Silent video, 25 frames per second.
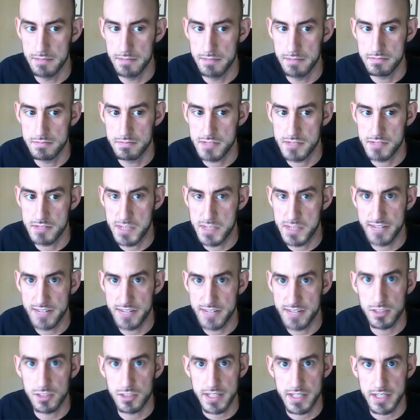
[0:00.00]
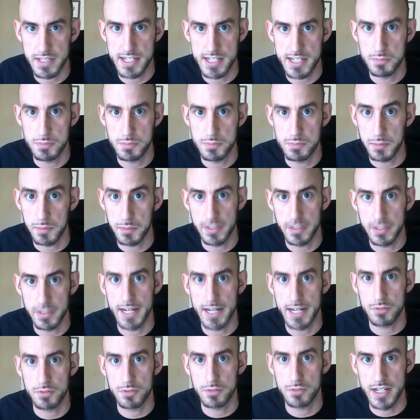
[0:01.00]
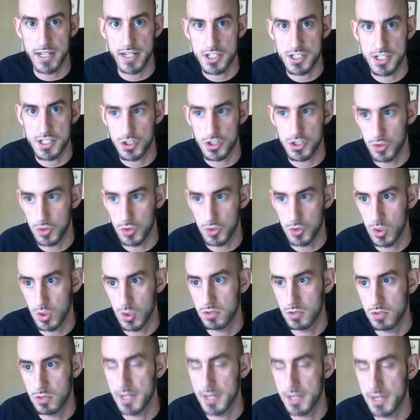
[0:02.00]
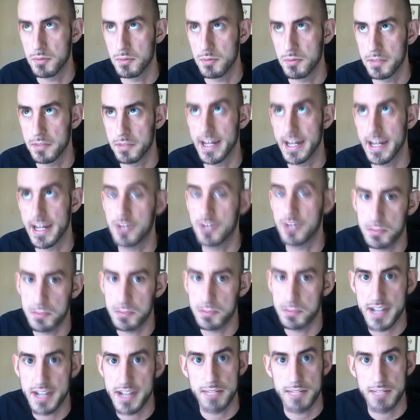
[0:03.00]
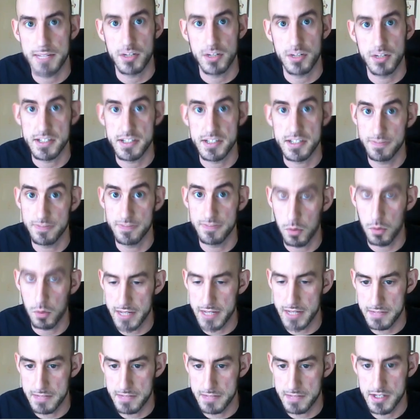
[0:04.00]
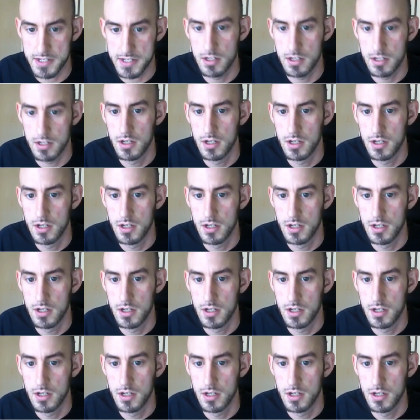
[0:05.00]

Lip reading: specifically because Booming Blade upgrades to, well, not Booming Blade, Eldritch Blast upgrades to 4 beams.